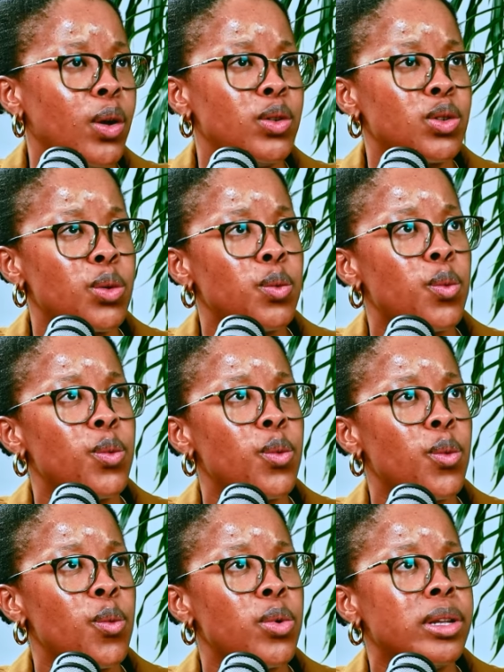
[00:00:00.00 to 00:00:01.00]

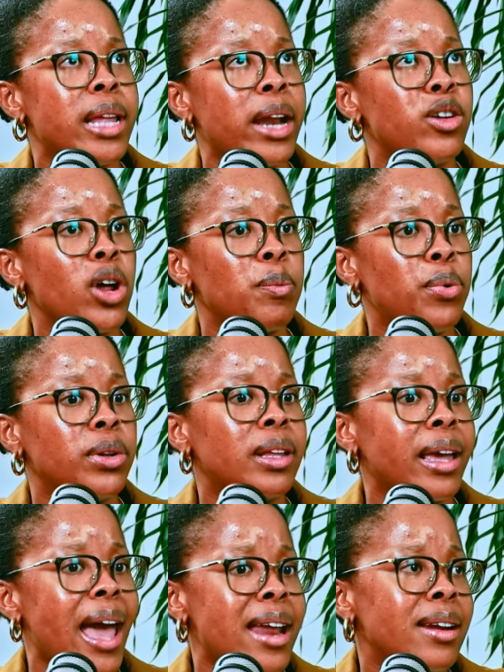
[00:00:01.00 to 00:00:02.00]
So would that not put
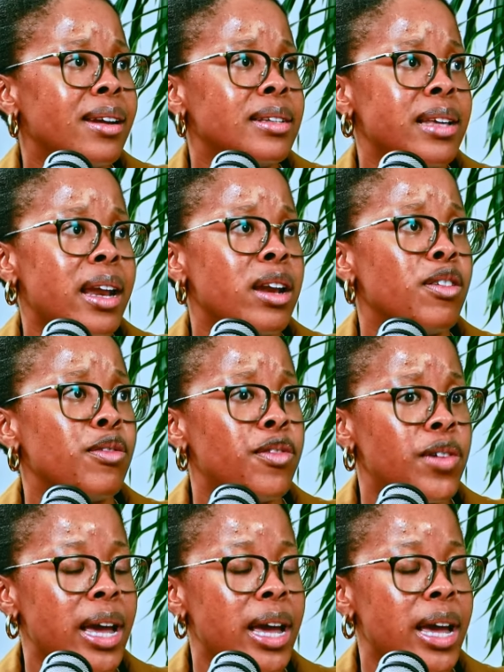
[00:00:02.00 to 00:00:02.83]
the candidates at a